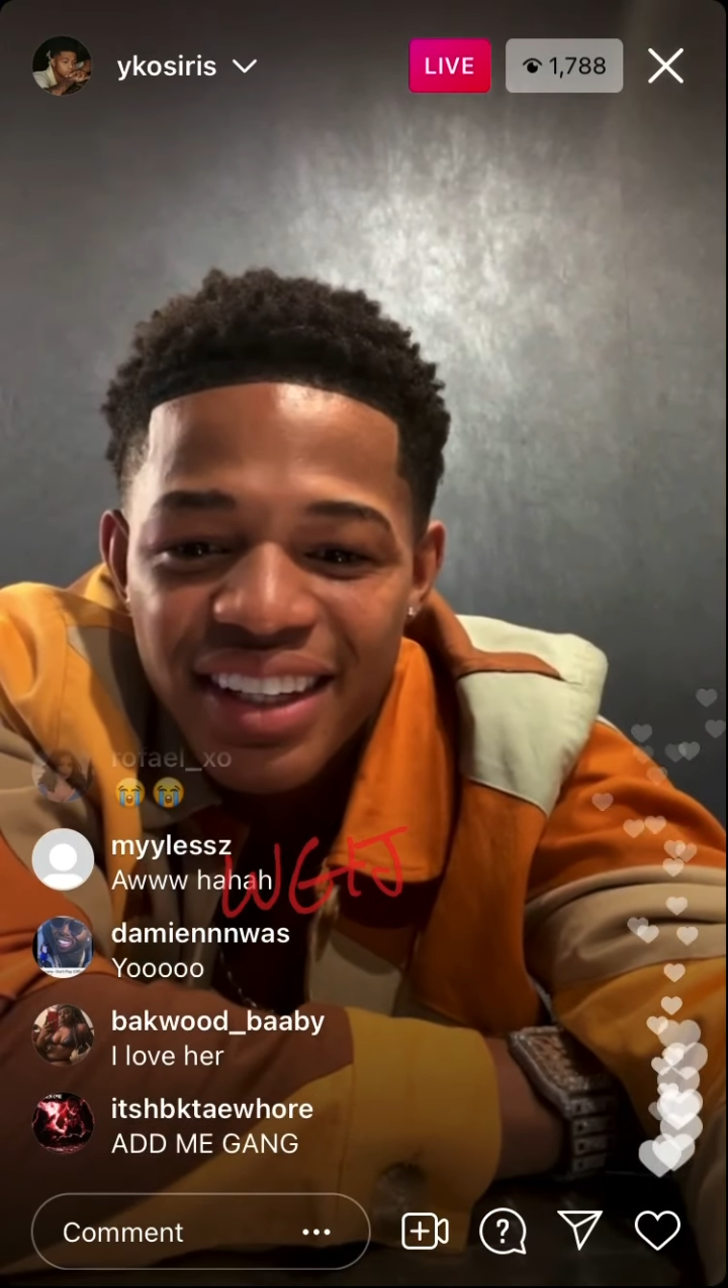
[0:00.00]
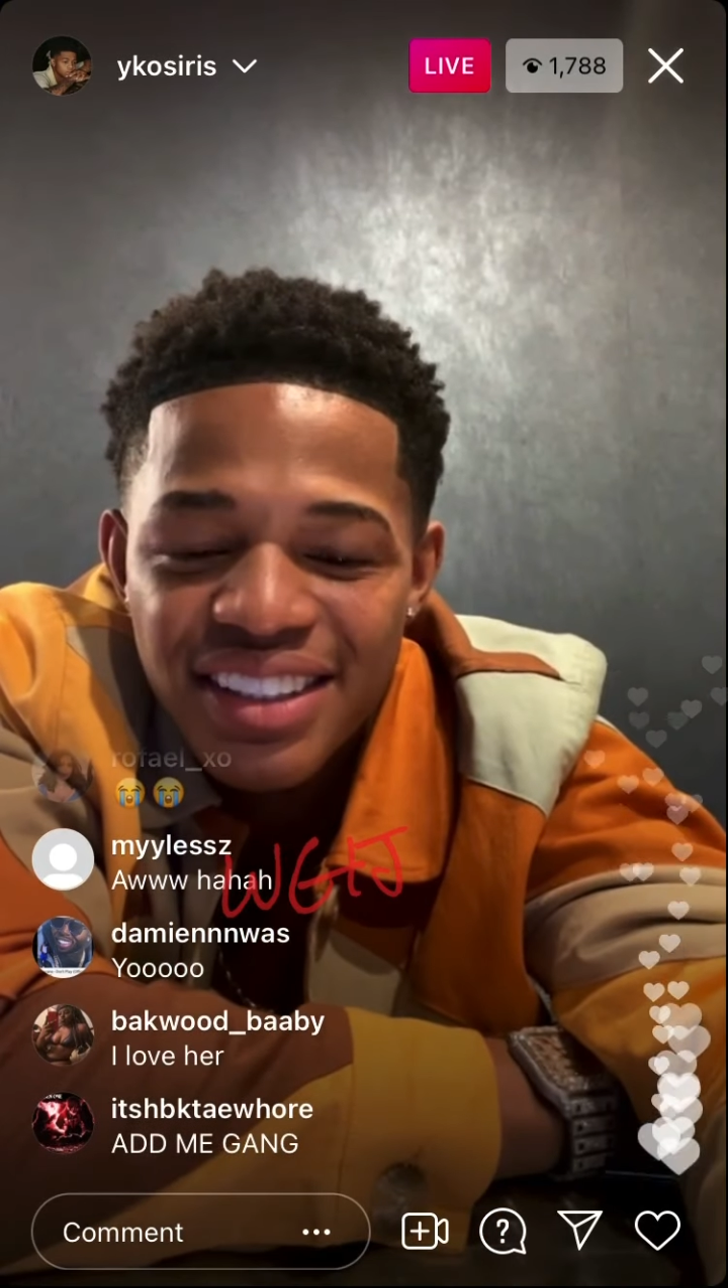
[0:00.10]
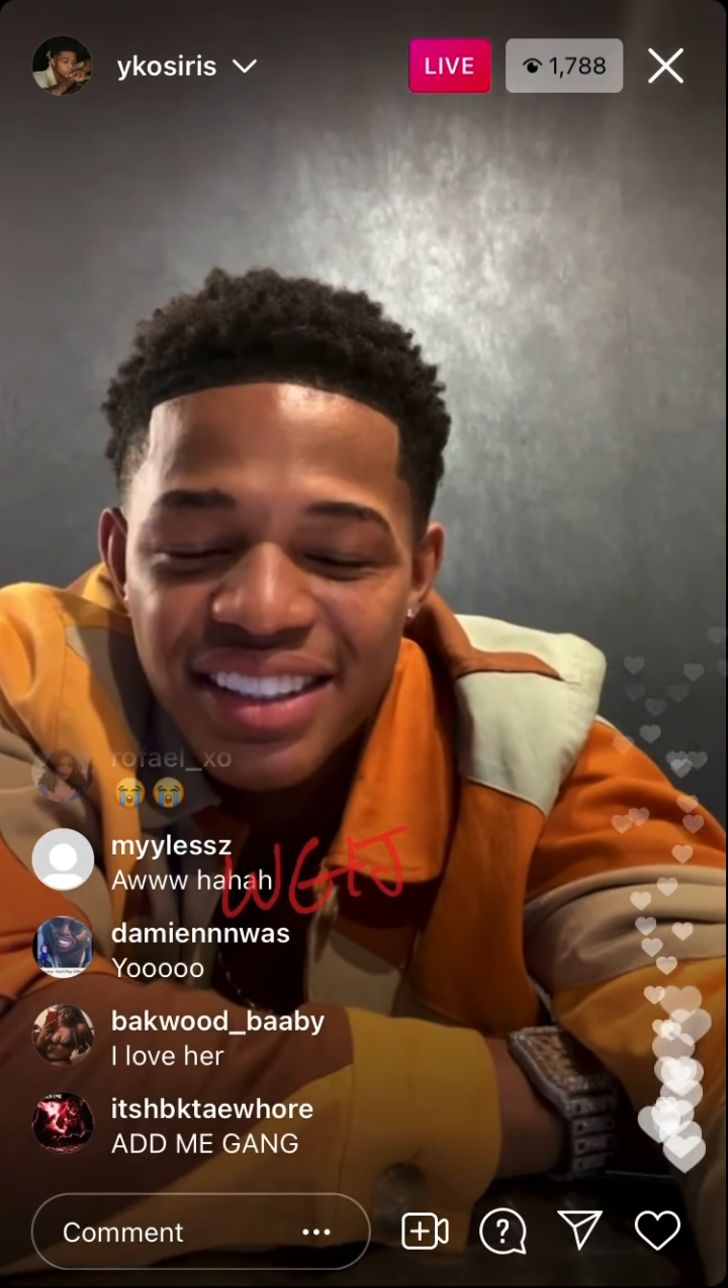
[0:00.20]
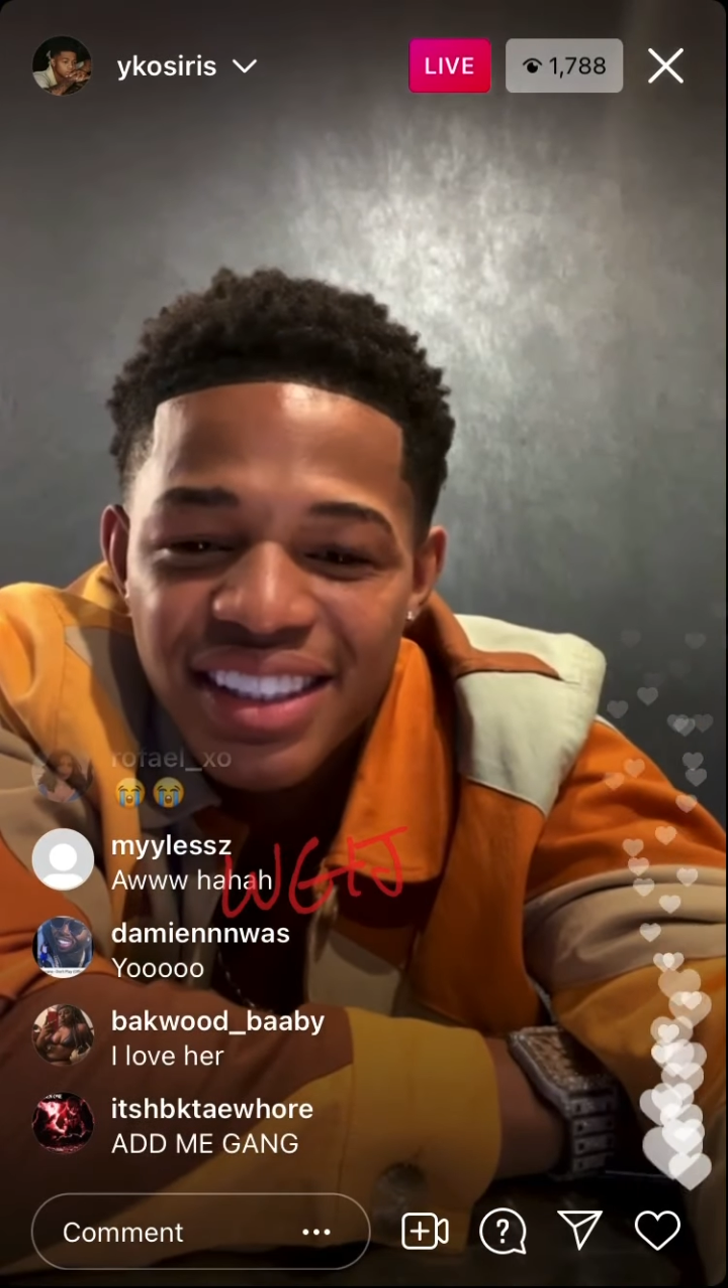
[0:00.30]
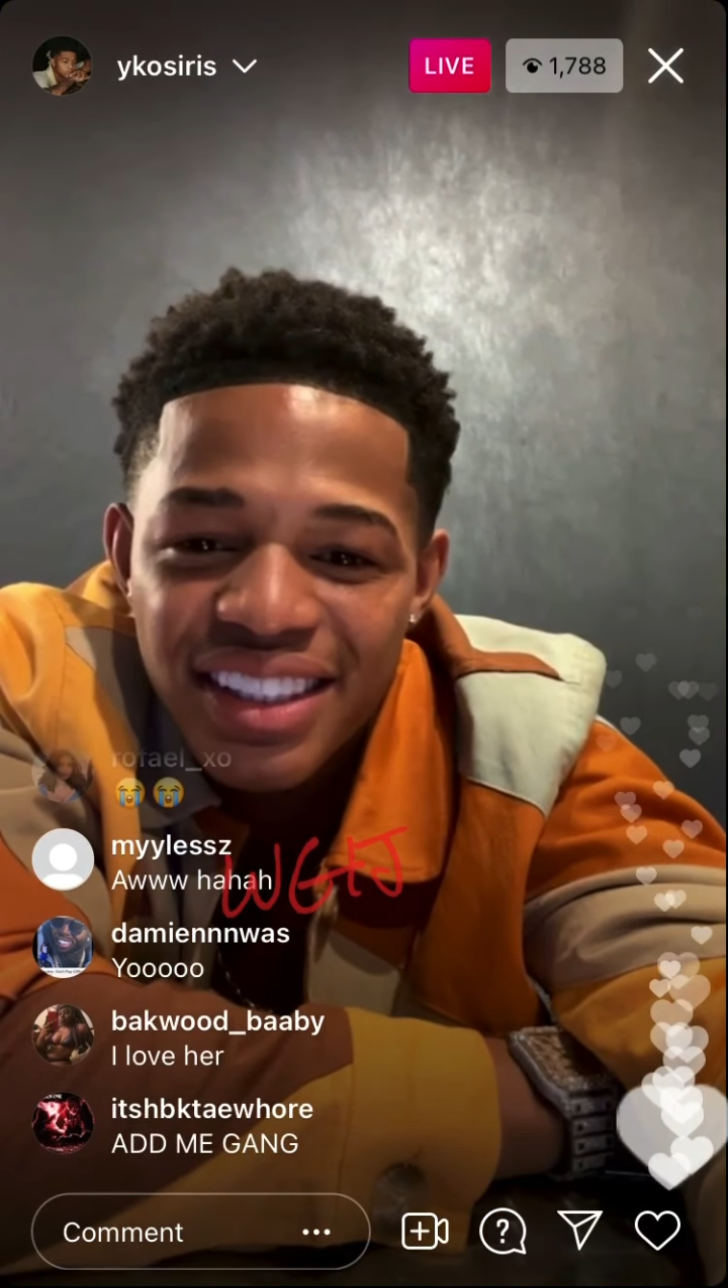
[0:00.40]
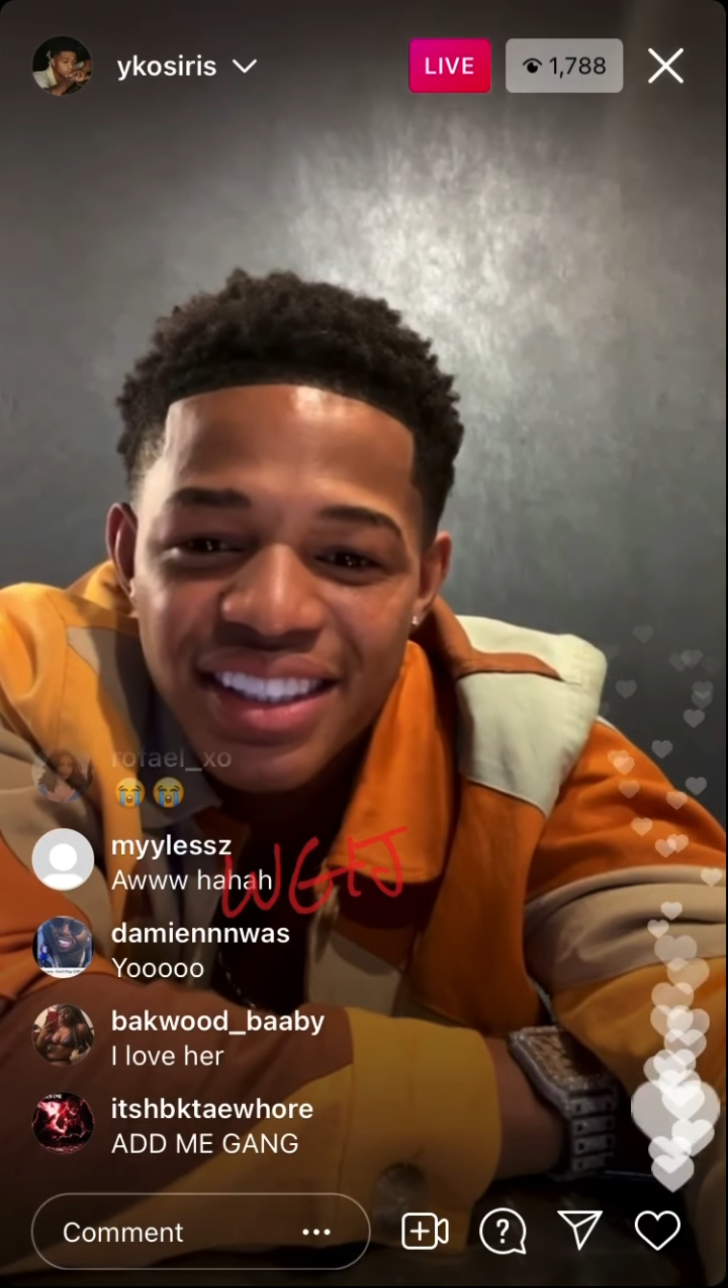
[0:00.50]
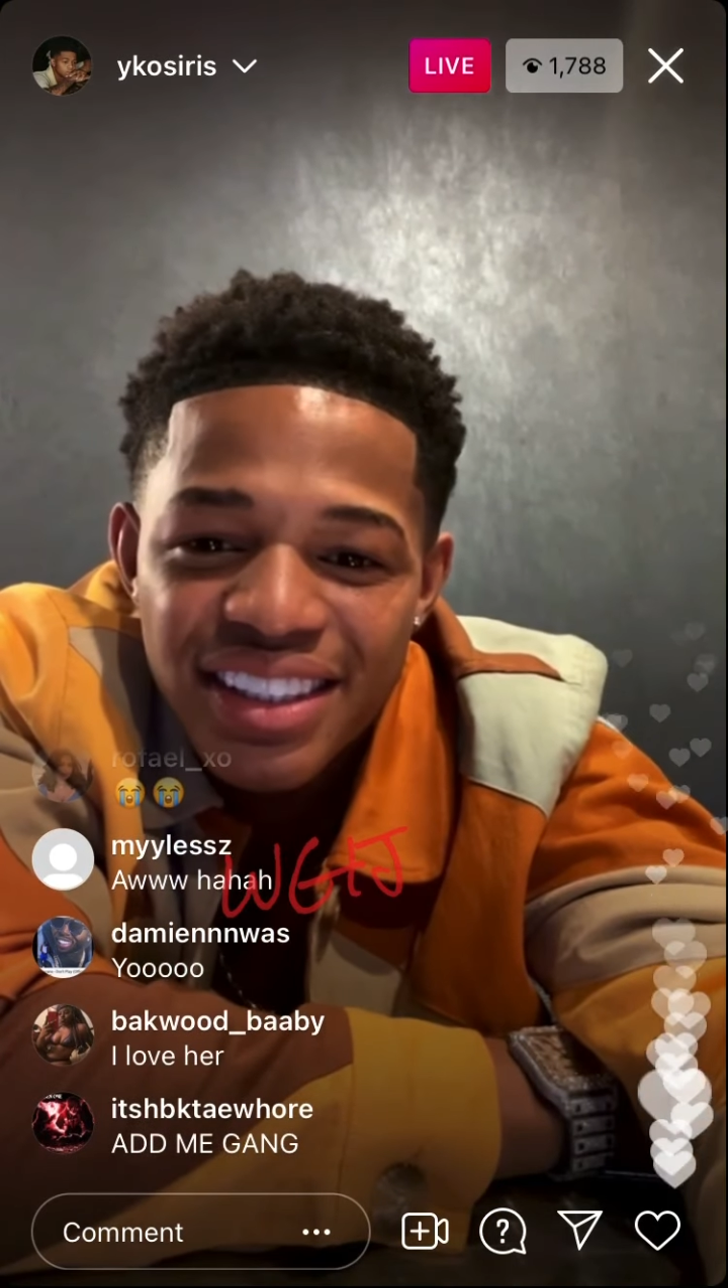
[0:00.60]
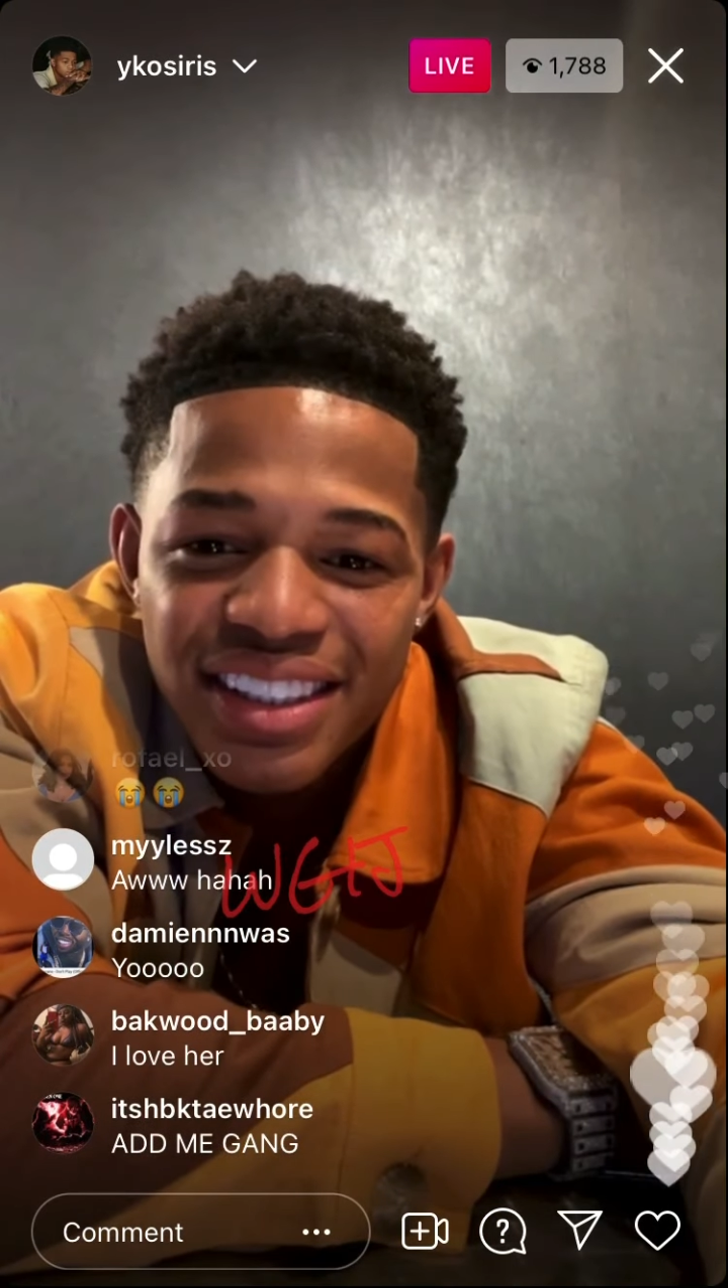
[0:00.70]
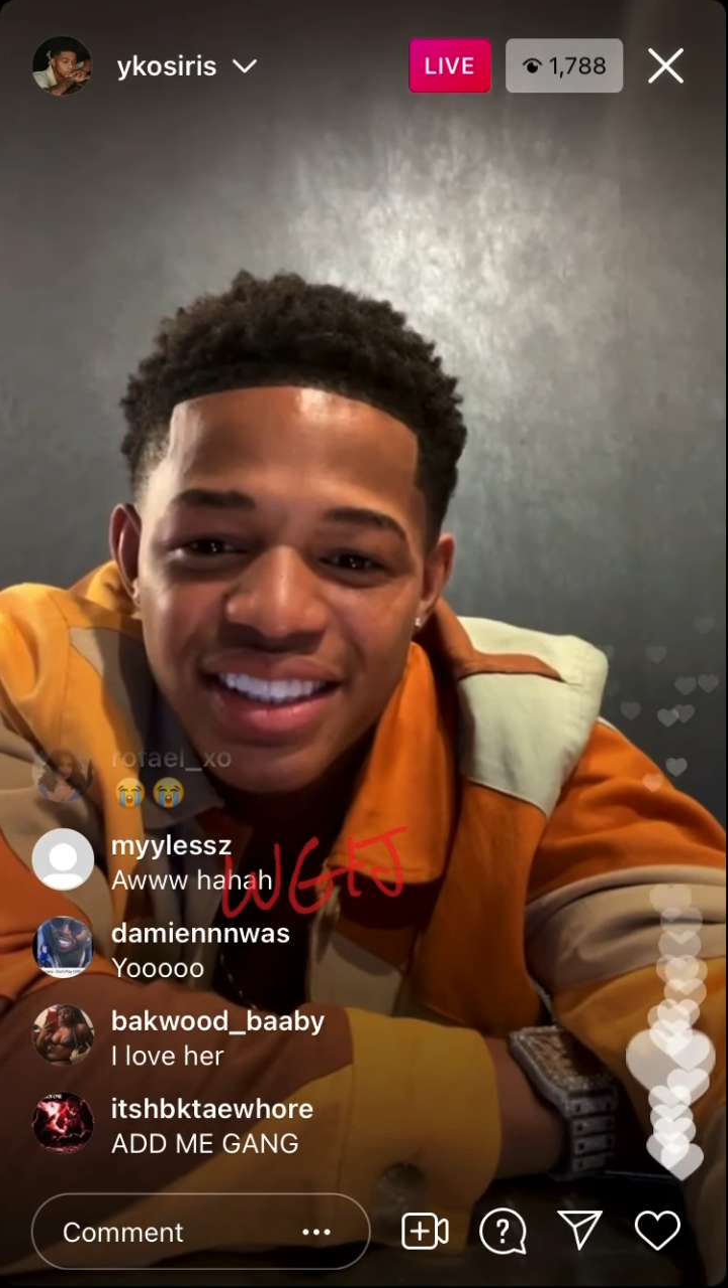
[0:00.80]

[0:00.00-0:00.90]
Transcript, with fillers: That's lit.